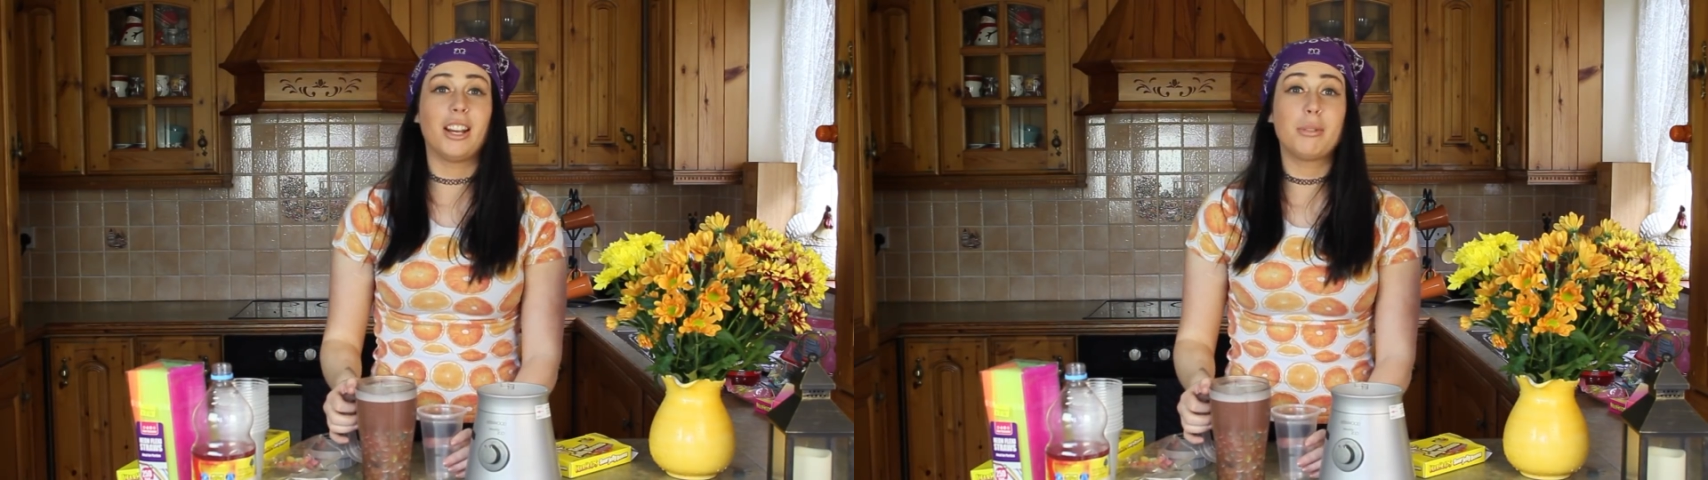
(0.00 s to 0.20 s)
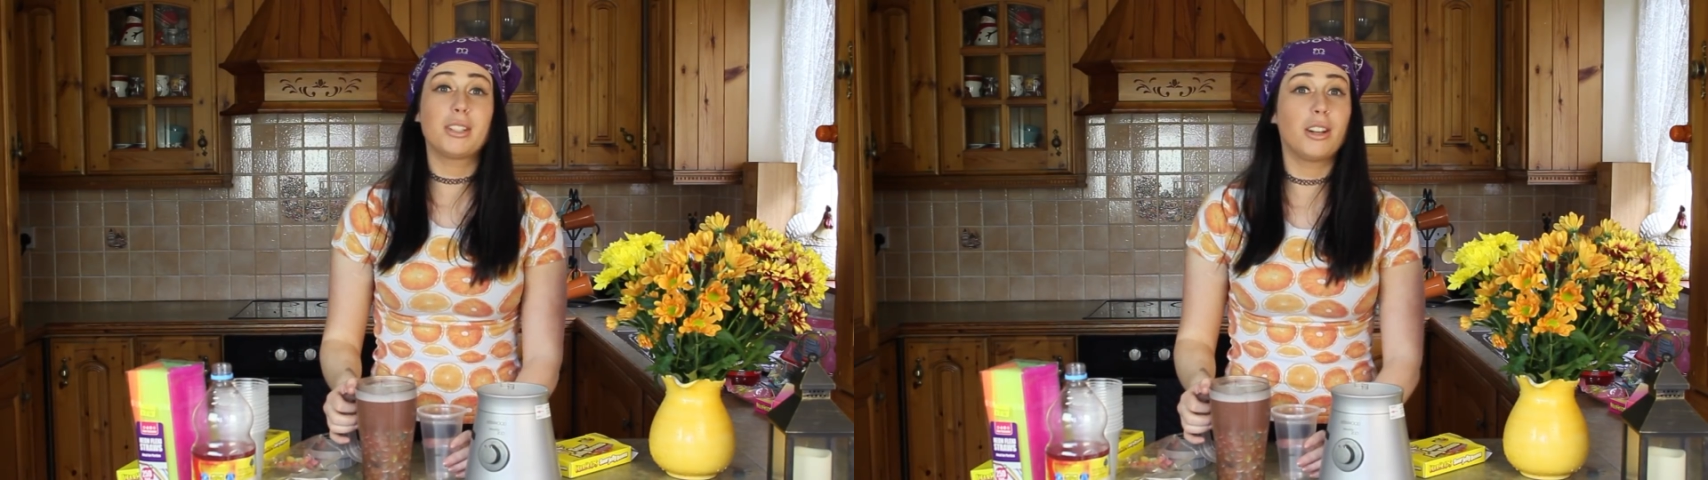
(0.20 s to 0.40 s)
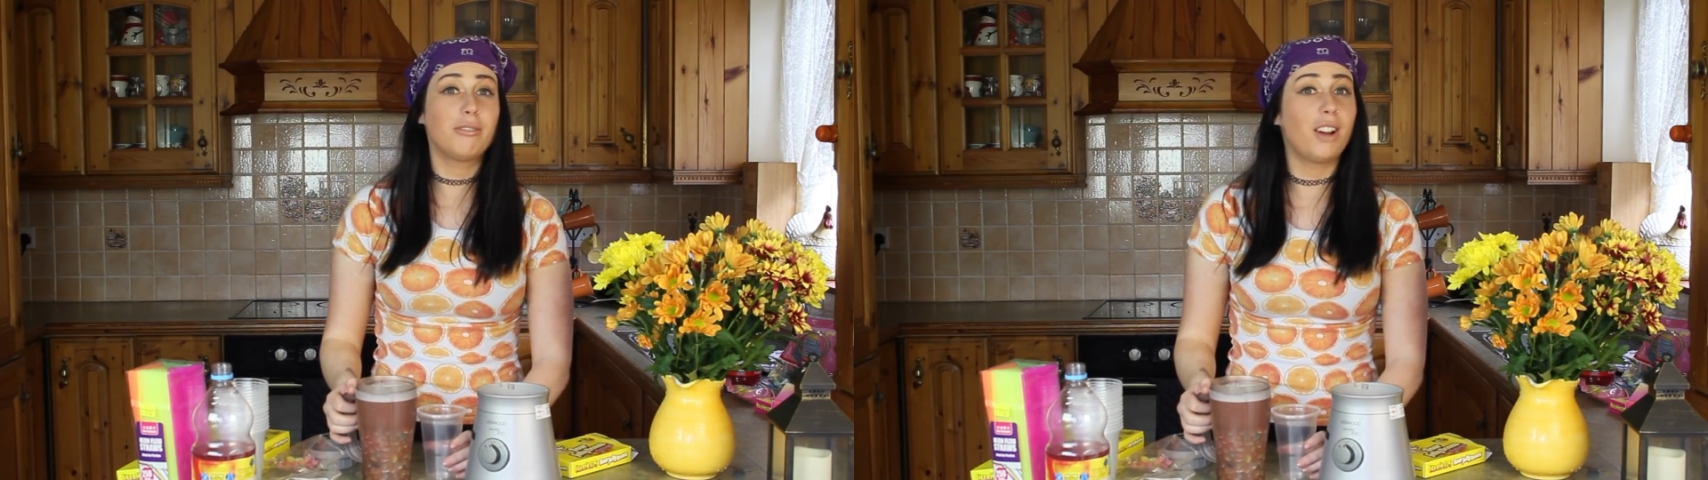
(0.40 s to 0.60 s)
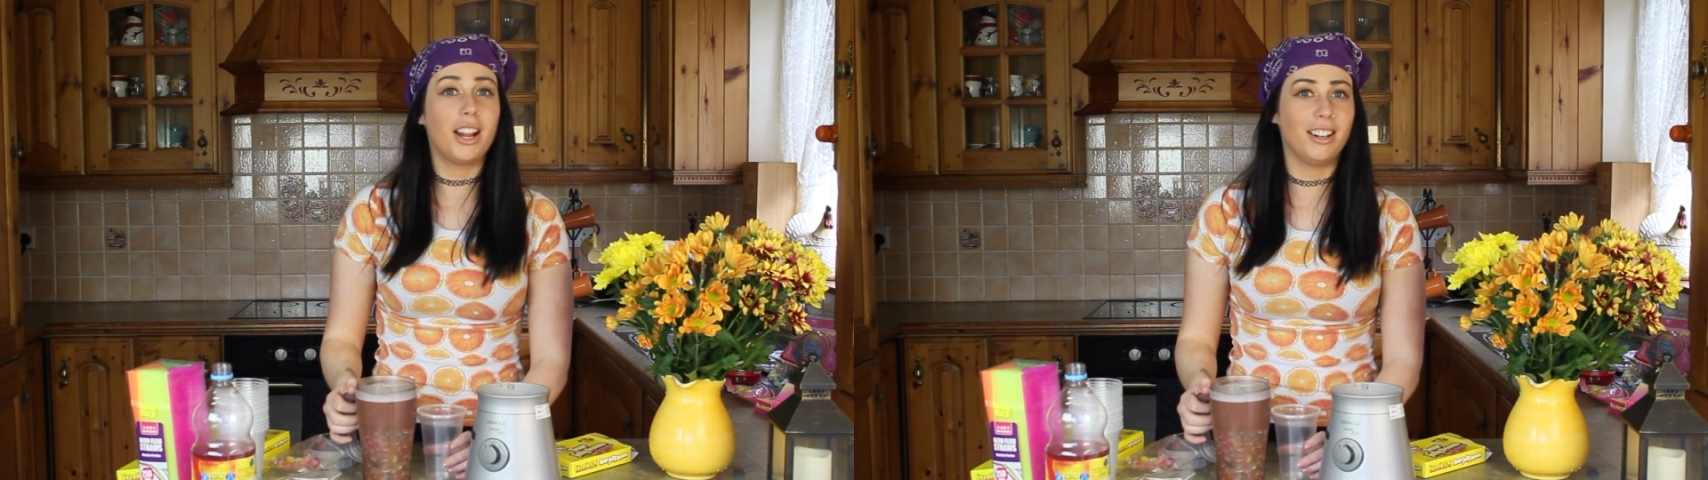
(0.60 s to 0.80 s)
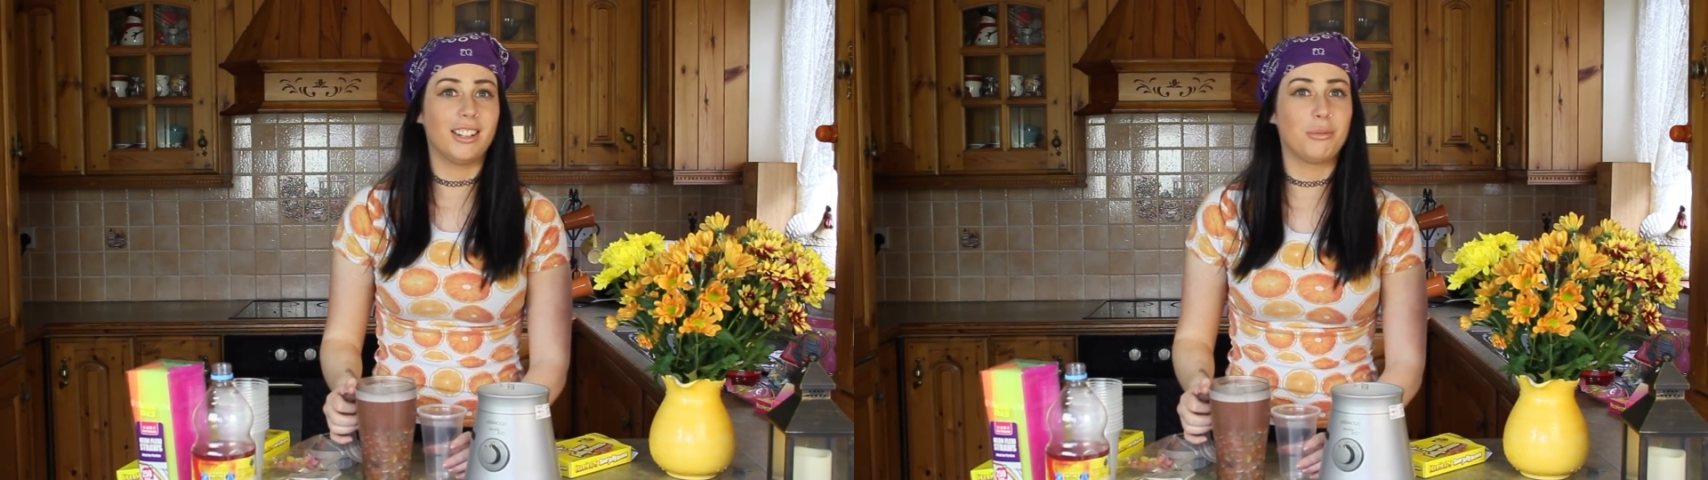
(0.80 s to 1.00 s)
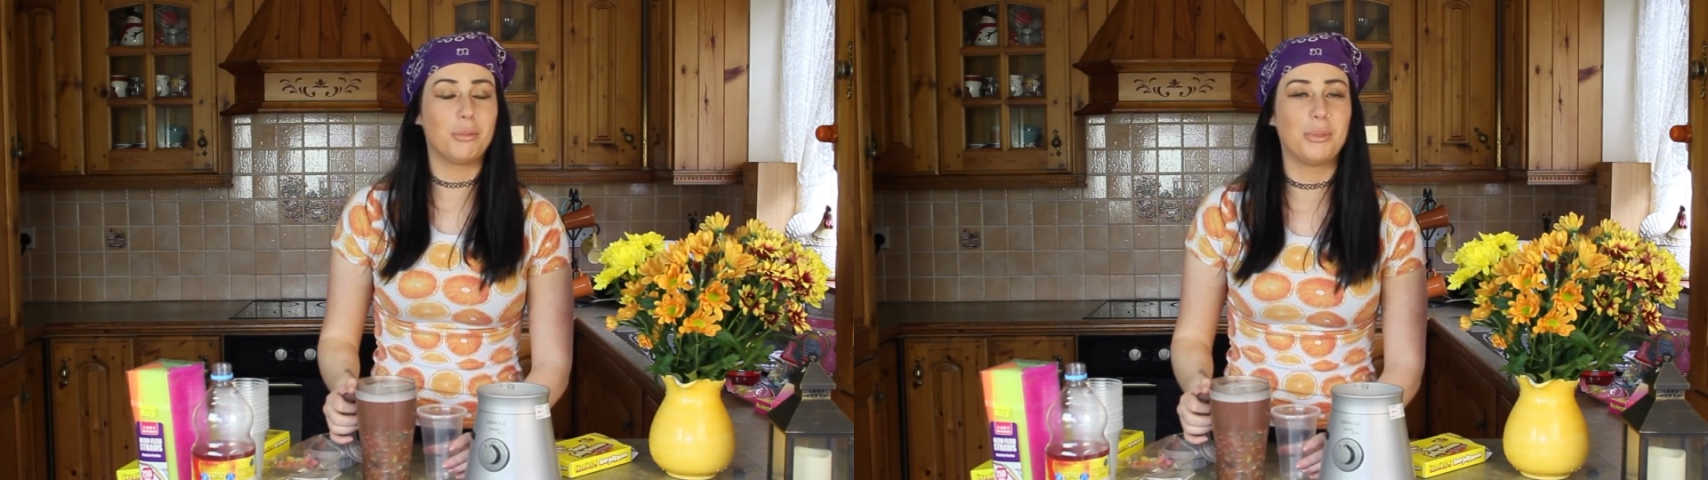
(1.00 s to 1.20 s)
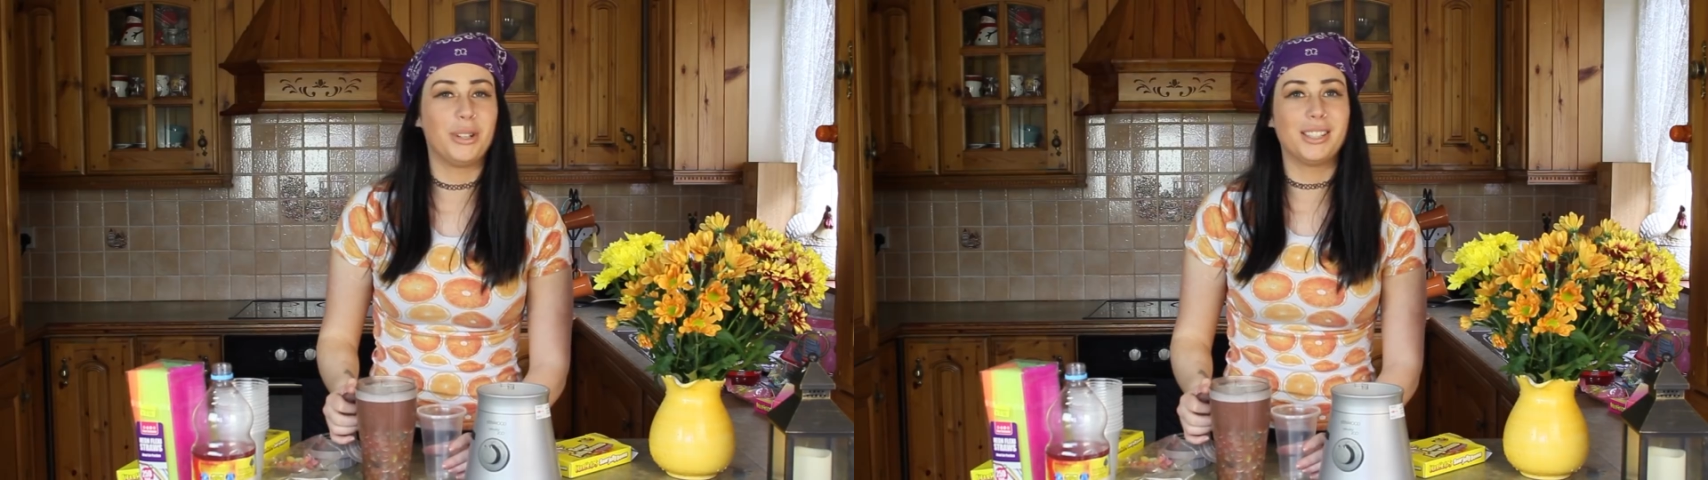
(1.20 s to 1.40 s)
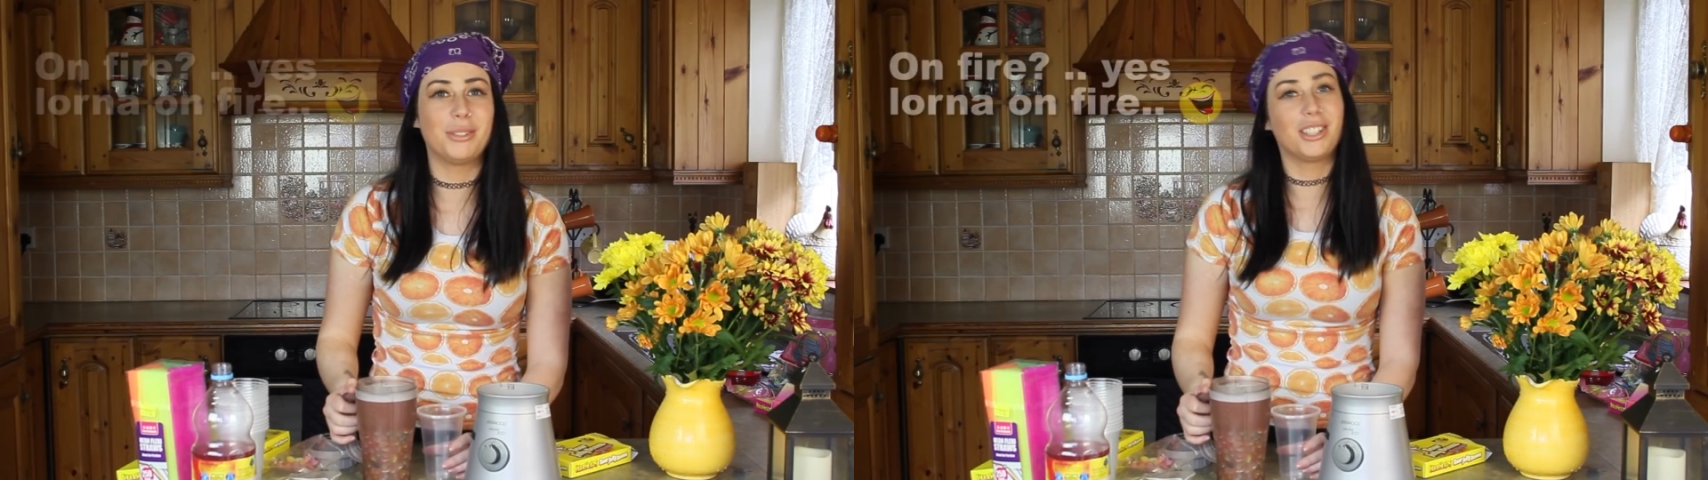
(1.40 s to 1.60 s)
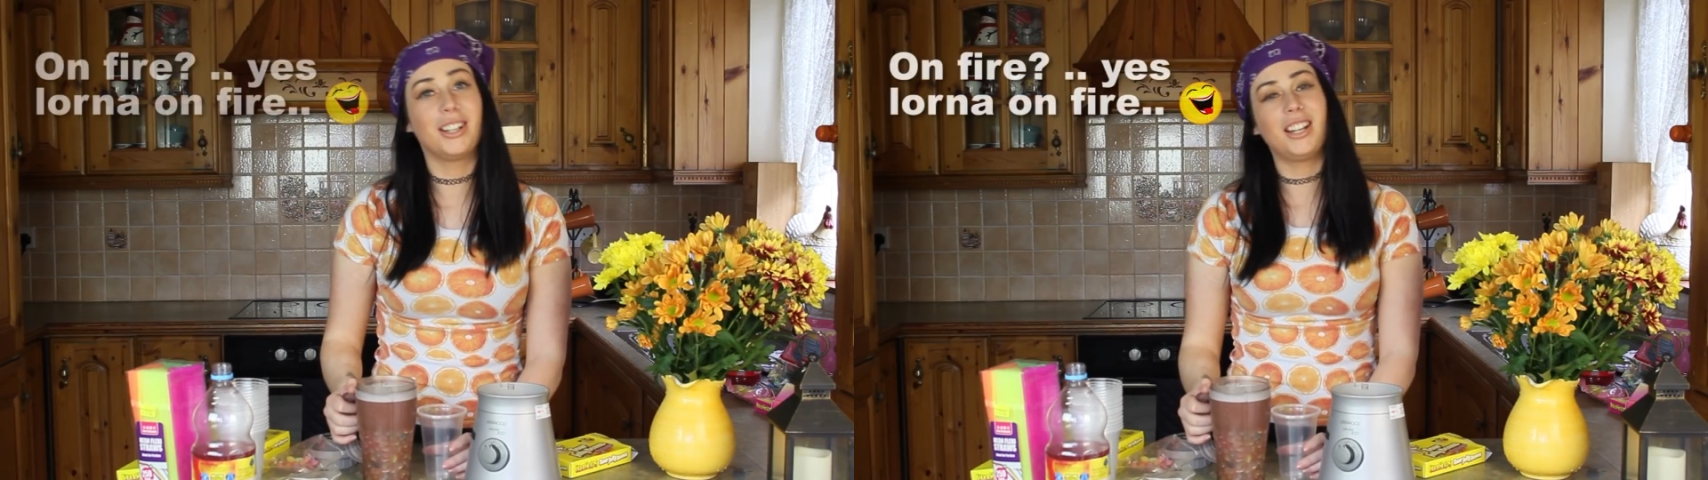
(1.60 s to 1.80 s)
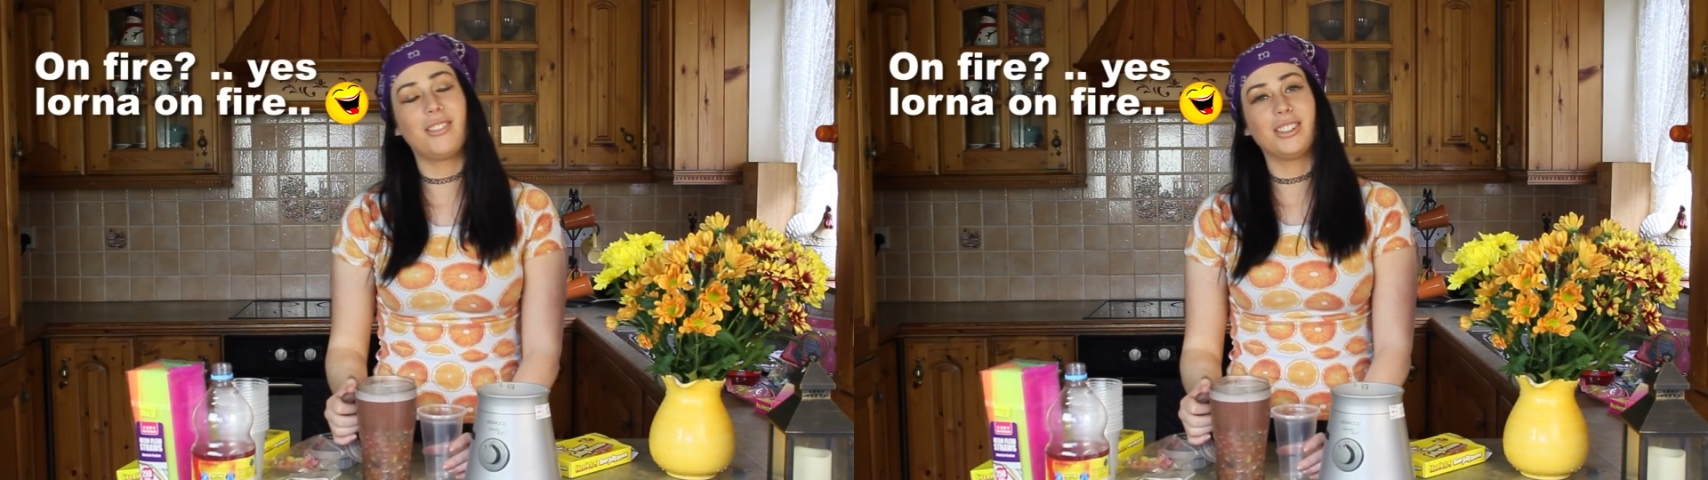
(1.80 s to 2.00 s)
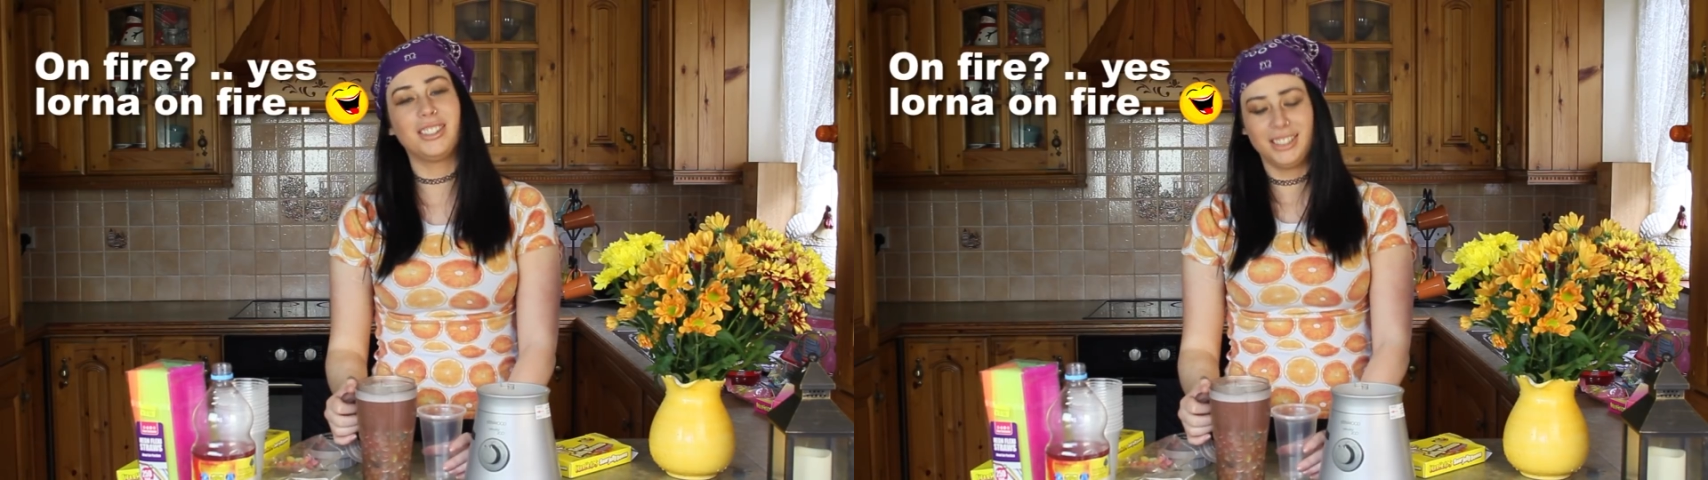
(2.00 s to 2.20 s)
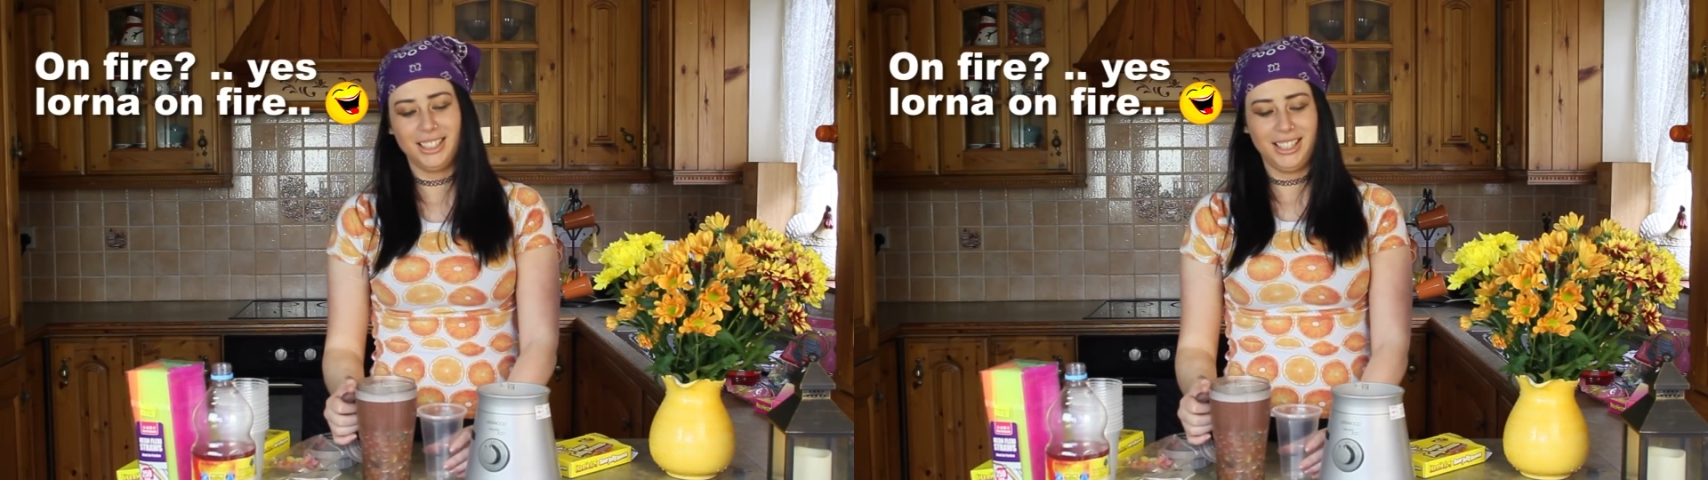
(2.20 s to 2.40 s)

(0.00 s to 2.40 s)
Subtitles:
It was on fire at one point, which I'd never